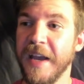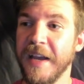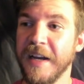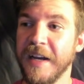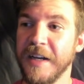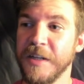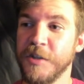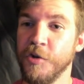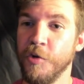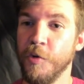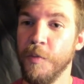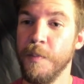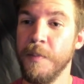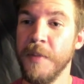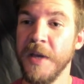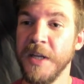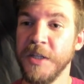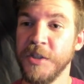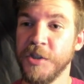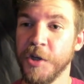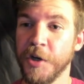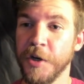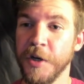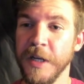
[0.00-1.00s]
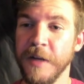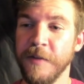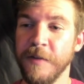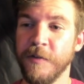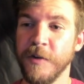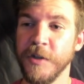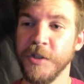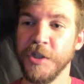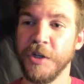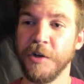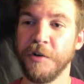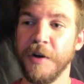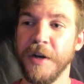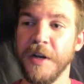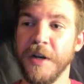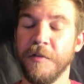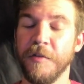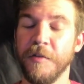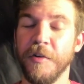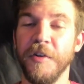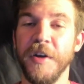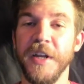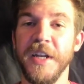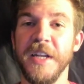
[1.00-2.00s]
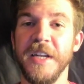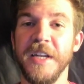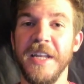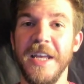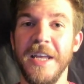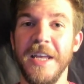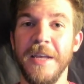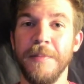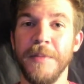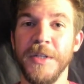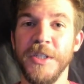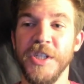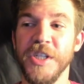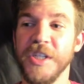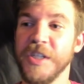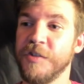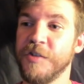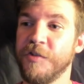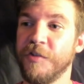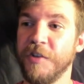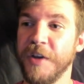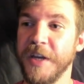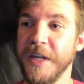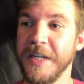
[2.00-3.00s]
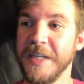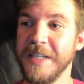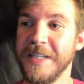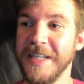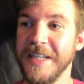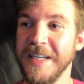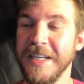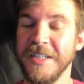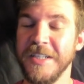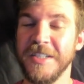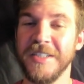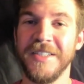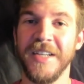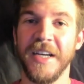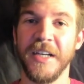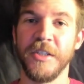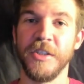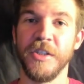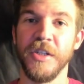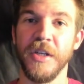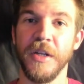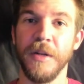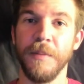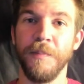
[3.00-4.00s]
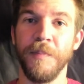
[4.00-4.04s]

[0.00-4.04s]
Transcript: AI tool Midjourney for generating related images related to each section.